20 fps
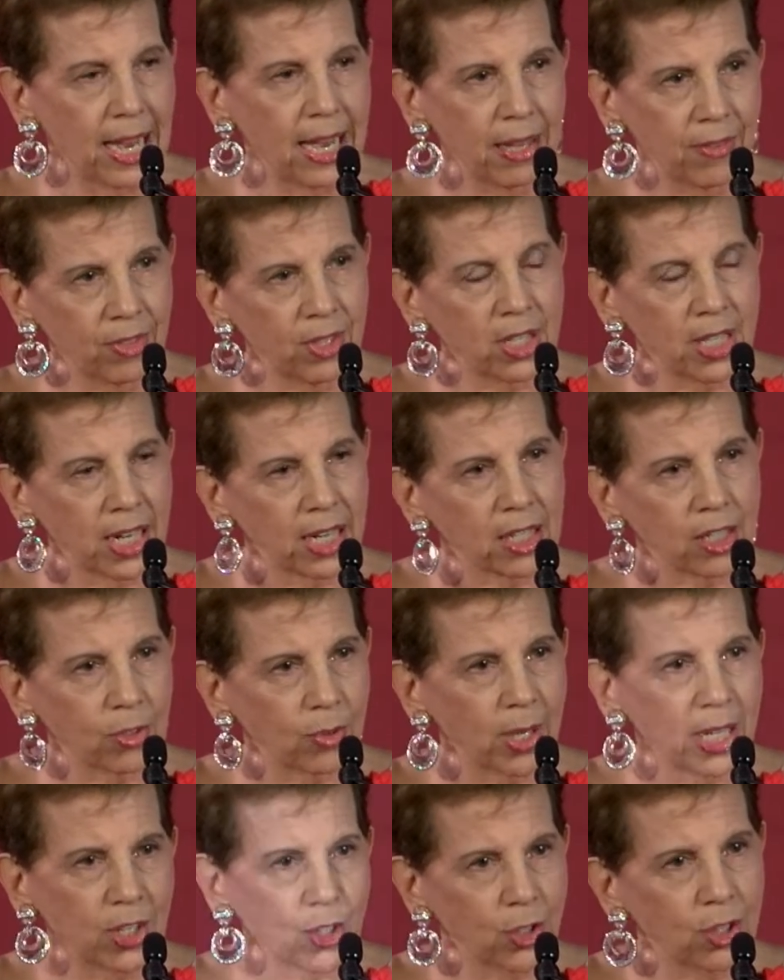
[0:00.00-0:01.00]
and the
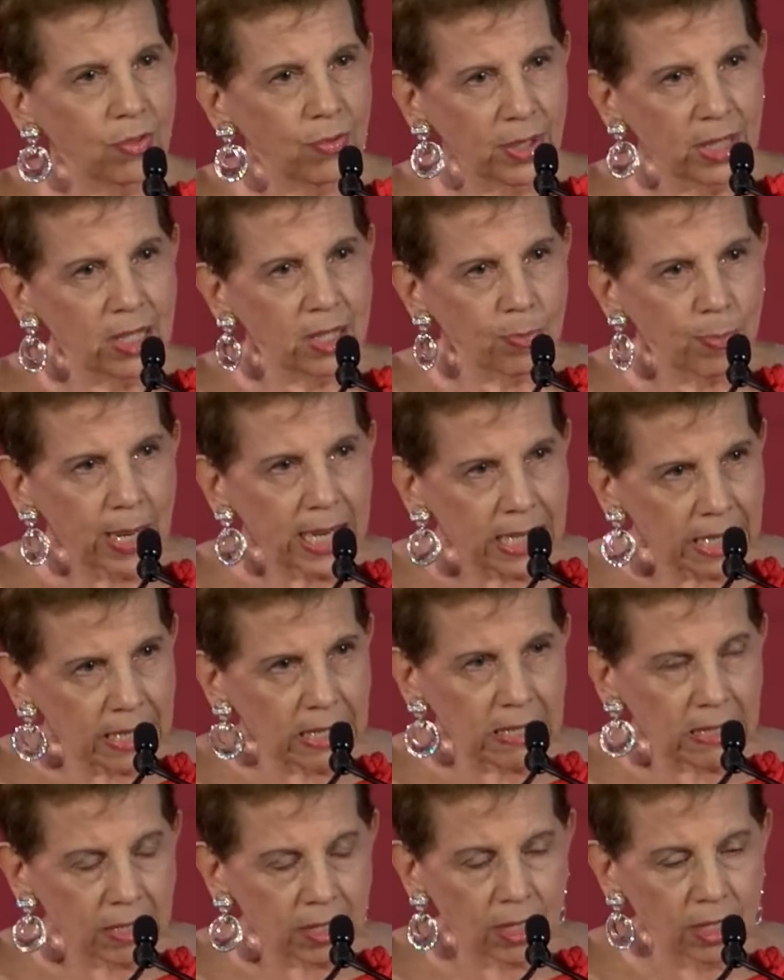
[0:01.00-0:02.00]
Declaration of
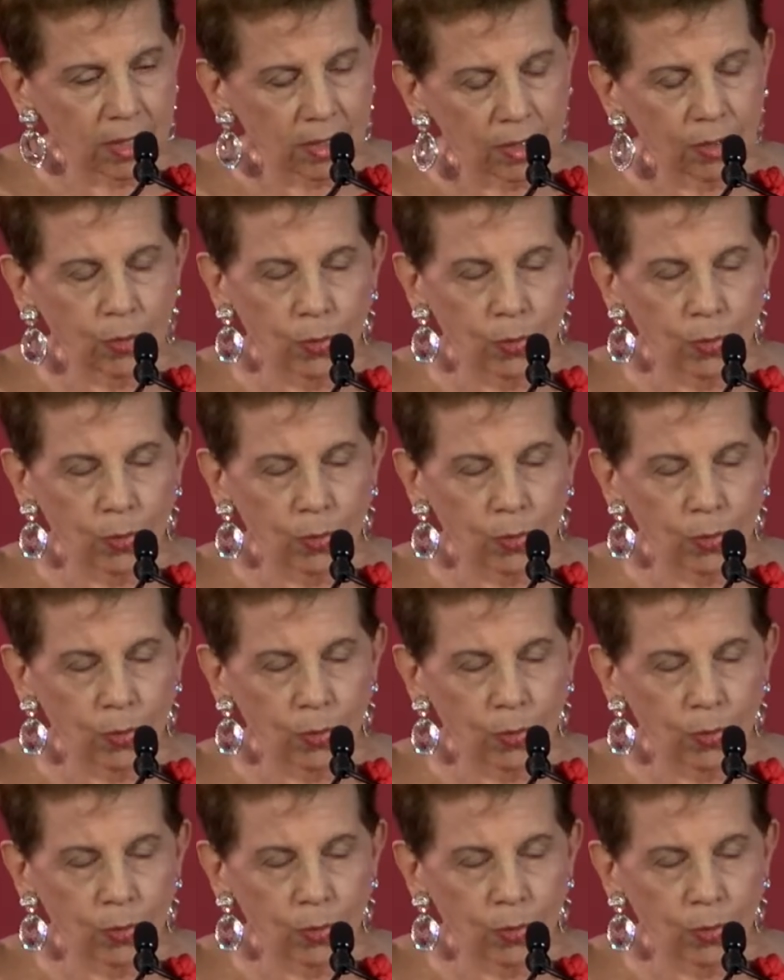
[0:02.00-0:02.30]
Independence,